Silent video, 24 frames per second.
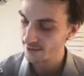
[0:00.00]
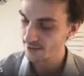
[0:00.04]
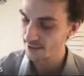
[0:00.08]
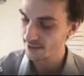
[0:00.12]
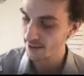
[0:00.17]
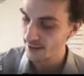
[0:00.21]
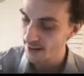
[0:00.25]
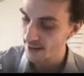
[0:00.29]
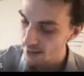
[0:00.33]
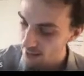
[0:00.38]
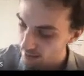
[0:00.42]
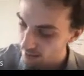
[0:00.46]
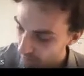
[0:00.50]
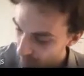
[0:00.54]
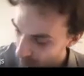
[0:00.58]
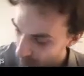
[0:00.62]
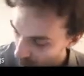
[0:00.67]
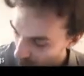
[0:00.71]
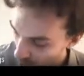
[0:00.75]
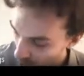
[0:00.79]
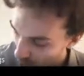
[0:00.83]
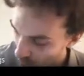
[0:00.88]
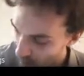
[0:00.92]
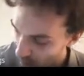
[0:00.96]
is that
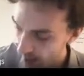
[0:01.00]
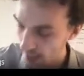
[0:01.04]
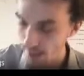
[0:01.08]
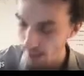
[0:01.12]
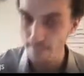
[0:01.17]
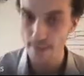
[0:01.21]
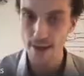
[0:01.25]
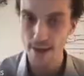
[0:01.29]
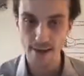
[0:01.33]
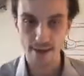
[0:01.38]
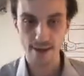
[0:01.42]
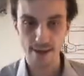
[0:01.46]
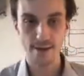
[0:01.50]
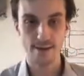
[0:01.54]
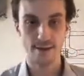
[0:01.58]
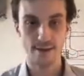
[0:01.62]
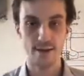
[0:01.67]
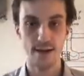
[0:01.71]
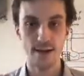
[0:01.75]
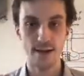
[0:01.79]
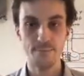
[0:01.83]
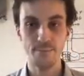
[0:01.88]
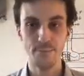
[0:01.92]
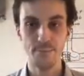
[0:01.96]
even though MA is
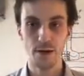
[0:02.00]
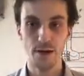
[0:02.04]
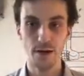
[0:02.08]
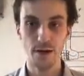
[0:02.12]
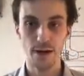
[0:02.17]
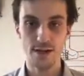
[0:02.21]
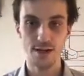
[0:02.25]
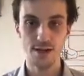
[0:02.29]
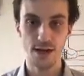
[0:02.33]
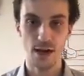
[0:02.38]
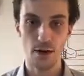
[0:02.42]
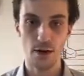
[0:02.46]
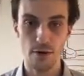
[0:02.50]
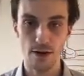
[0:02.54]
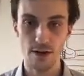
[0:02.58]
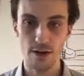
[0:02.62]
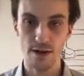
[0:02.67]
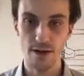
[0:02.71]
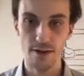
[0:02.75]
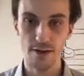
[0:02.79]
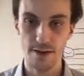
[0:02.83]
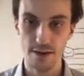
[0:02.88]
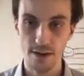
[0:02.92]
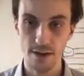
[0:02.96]
an infinitely
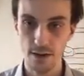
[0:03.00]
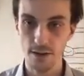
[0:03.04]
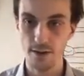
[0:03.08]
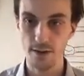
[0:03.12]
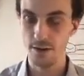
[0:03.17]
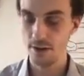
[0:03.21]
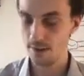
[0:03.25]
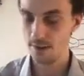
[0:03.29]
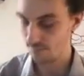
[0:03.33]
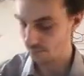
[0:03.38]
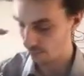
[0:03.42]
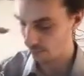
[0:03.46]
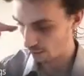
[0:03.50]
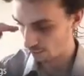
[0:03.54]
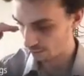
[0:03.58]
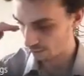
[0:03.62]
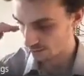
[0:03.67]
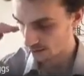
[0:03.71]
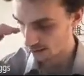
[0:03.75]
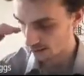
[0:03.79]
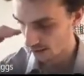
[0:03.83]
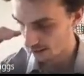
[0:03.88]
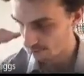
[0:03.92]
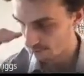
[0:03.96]
generated ideal that
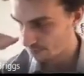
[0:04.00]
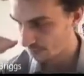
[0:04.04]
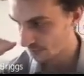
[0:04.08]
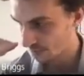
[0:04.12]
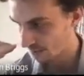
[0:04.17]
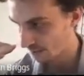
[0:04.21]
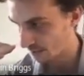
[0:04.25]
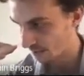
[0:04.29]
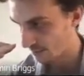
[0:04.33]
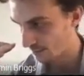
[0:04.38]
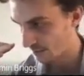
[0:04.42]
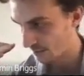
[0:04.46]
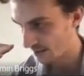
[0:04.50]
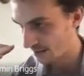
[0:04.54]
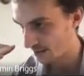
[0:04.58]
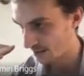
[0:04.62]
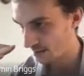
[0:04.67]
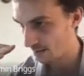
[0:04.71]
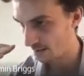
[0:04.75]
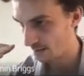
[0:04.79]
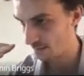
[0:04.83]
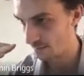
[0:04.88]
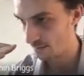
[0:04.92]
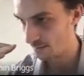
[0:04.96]
involves infinitely
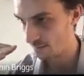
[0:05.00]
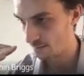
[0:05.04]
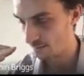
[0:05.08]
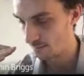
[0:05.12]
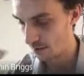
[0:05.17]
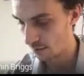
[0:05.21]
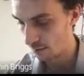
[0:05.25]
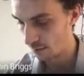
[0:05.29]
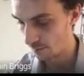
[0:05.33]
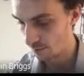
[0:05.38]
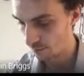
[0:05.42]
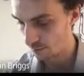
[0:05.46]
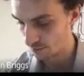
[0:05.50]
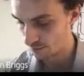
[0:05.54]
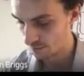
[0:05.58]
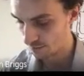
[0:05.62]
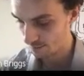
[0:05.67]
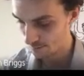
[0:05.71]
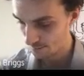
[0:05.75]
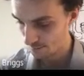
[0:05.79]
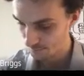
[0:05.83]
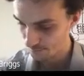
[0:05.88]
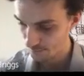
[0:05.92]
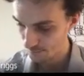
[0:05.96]
many
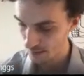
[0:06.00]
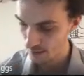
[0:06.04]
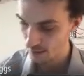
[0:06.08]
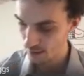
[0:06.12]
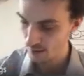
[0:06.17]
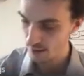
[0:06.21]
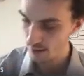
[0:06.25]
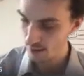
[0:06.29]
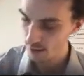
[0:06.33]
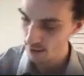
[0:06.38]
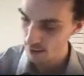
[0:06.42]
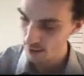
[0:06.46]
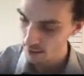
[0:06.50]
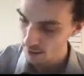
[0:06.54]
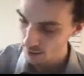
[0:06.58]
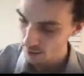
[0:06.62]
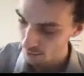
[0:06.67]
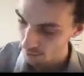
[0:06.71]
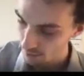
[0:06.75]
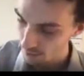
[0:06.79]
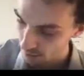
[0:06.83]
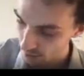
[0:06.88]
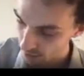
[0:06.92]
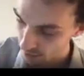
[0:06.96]
variables,
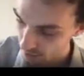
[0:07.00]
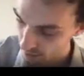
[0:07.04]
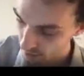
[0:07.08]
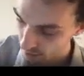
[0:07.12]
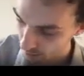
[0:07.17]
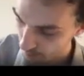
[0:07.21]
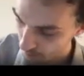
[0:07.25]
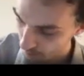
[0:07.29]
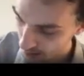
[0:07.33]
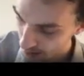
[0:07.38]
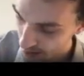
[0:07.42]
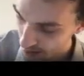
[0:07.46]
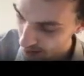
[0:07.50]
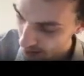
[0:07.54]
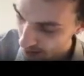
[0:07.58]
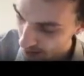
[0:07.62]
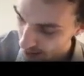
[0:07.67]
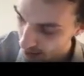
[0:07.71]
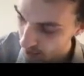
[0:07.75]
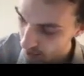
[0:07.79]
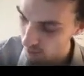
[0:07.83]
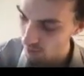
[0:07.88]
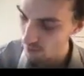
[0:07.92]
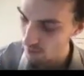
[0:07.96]
this P
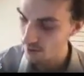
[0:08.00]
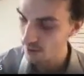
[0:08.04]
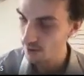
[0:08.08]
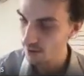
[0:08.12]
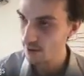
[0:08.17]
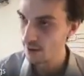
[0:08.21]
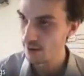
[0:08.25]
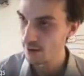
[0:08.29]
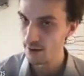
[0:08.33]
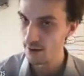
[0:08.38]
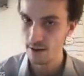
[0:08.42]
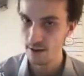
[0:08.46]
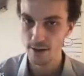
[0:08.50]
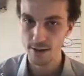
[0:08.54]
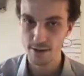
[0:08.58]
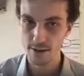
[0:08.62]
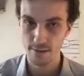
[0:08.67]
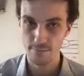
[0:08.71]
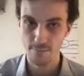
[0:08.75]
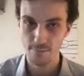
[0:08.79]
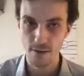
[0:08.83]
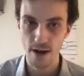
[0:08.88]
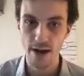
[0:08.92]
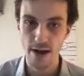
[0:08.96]
here
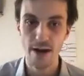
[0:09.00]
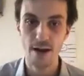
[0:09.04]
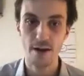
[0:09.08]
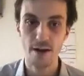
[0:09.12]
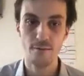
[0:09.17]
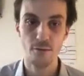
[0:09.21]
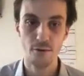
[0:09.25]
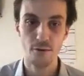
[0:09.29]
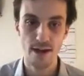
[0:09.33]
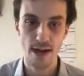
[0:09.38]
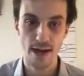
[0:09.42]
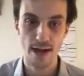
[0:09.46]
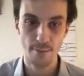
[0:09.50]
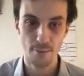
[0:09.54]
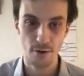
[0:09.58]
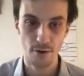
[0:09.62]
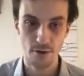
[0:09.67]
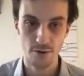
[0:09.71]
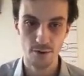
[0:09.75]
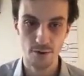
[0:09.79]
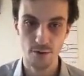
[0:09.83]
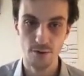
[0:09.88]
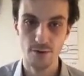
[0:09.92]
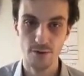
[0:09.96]
is a finite free A
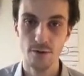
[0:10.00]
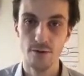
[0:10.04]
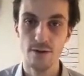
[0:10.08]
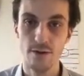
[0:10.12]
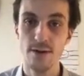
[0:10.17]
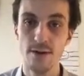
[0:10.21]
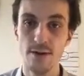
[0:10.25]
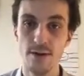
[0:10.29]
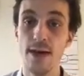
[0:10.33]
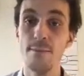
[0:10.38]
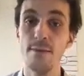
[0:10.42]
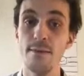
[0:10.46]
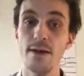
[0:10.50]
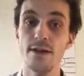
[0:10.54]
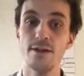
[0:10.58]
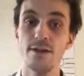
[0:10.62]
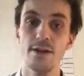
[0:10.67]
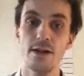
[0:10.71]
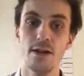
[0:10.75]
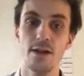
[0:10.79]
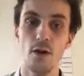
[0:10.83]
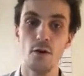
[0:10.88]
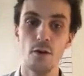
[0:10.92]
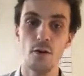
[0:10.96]
module. So this
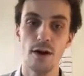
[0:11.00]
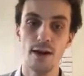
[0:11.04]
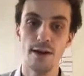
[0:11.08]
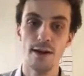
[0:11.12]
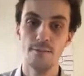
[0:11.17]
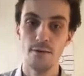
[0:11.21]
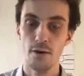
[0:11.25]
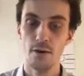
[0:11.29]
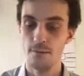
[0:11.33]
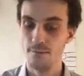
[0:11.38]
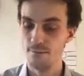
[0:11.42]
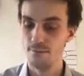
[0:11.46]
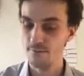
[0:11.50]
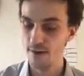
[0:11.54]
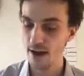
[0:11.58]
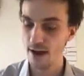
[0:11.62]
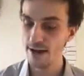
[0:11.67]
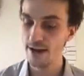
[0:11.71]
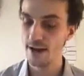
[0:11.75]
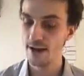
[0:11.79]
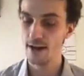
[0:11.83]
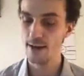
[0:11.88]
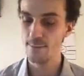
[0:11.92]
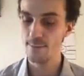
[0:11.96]
image can only involve
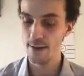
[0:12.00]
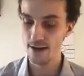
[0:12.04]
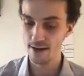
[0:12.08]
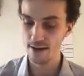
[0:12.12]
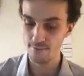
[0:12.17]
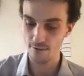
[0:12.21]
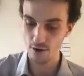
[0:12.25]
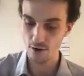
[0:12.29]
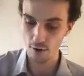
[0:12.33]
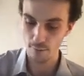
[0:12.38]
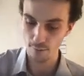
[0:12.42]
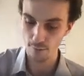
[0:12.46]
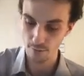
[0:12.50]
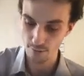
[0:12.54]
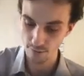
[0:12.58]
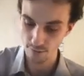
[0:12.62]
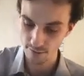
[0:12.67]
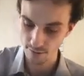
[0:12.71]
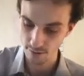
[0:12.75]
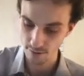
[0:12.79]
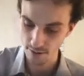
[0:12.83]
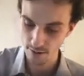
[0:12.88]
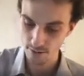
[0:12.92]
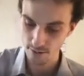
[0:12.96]
finitely many
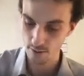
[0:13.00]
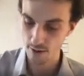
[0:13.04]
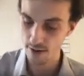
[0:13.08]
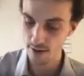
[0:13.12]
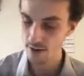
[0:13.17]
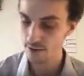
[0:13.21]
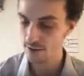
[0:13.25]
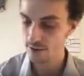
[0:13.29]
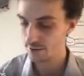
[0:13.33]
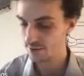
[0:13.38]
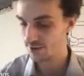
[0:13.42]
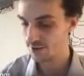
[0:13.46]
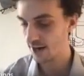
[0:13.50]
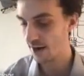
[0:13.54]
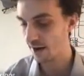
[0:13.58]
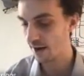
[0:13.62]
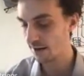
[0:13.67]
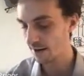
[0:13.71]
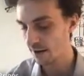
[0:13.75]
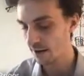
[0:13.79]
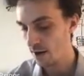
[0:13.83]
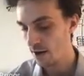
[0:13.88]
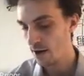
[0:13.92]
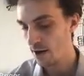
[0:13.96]
variables. So I can just
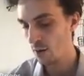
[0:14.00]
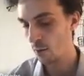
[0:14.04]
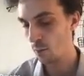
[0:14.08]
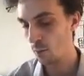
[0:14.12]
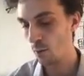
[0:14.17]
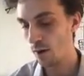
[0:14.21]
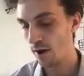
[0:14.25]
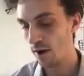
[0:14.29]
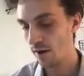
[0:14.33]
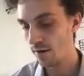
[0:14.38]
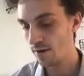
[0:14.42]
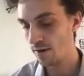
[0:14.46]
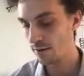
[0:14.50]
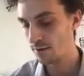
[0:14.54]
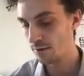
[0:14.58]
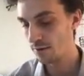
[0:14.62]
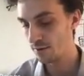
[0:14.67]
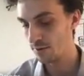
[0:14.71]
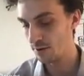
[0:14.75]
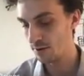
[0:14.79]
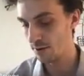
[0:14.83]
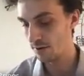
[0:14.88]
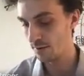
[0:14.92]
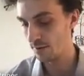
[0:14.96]
check where
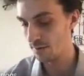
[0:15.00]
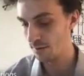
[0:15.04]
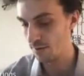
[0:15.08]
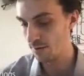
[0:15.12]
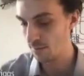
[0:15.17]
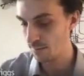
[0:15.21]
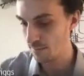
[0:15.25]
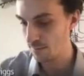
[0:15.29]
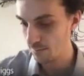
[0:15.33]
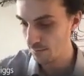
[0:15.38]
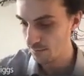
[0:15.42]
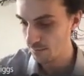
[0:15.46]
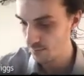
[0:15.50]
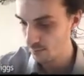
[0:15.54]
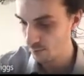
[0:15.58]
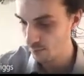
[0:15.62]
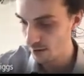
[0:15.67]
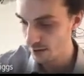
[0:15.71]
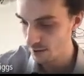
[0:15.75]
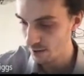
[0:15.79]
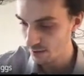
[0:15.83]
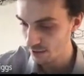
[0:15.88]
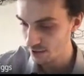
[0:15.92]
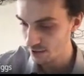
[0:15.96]
do the
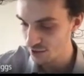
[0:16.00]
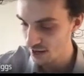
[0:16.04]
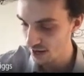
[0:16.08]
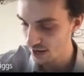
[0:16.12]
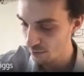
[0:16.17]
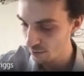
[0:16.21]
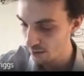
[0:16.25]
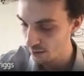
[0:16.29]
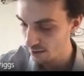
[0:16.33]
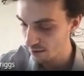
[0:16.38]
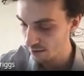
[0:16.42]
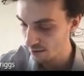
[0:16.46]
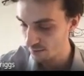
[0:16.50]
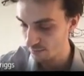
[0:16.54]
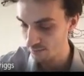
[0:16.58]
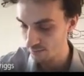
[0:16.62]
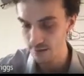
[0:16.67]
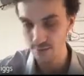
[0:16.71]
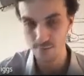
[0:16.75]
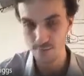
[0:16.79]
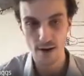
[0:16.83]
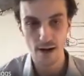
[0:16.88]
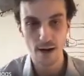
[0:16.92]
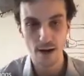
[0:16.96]
where do the generators of
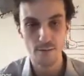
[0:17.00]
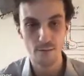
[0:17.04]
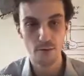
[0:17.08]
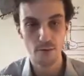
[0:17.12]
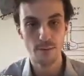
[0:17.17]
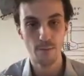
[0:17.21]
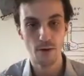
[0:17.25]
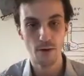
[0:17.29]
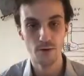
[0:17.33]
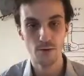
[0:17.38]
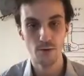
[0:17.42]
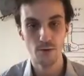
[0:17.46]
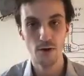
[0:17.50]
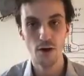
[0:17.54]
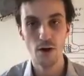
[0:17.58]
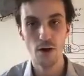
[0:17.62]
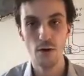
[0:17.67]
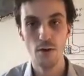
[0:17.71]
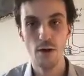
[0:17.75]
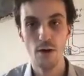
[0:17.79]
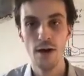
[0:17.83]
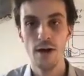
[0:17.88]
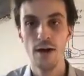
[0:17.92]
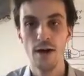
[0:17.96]
this finite free module
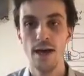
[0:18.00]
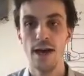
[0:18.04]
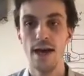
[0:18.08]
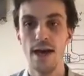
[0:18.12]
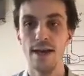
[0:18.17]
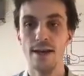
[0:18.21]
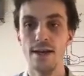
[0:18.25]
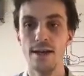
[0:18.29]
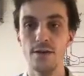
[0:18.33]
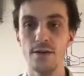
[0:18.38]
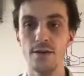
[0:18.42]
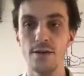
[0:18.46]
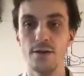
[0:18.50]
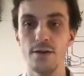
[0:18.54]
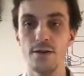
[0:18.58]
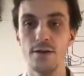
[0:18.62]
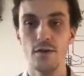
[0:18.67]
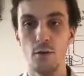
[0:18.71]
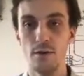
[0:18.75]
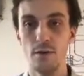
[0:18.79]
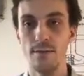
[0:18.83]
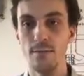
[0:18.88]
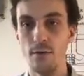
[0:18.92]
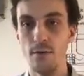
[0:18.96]
go? And each of them
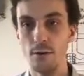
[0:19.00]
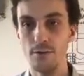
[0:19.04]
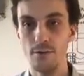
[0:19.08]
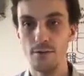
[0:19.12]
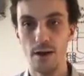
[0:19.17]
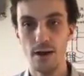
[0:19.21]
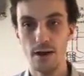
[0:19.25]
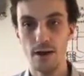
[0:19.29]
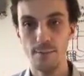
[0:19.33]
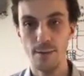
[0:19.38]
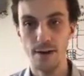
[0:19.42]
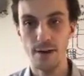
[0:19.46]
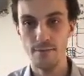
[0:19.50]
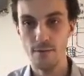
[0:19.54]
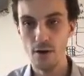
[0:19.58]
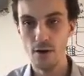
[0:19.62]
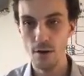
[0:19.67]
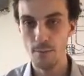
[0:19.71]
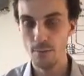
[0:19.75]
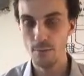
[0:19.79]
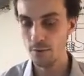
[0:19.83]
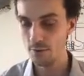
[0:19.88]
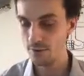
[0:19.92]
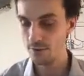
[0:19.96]
only involves finitely many
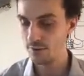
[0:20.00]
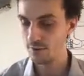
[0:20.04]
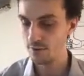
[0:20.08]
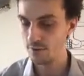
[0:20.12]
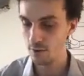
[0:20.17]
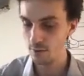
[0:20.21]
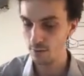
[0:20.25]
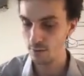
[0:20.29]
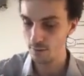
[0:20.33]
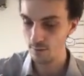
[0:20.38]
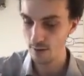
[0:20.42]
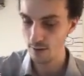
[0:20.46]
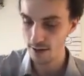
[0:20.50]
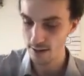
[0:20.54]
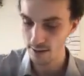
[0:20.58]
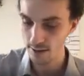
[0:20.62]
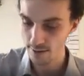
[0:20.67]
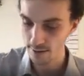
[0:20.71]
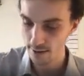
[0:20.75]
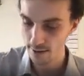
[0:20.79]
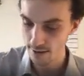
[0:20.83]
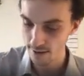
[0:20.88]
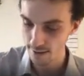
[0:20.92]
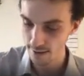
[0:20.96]
variables. So I
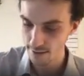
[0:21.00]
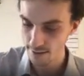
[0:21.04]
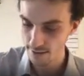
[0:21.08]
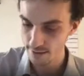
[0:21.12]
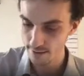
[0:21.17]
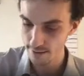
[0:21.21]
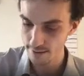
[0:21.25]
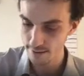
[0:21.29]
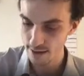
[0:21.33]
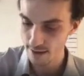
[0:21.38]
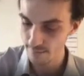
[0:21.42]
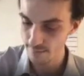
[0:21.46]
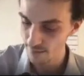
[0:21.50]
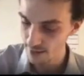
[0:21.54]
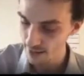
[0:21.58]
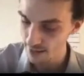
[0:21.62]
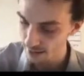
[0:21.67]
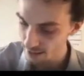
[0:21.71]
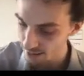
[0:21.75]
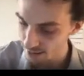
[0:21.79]
can say this is definitely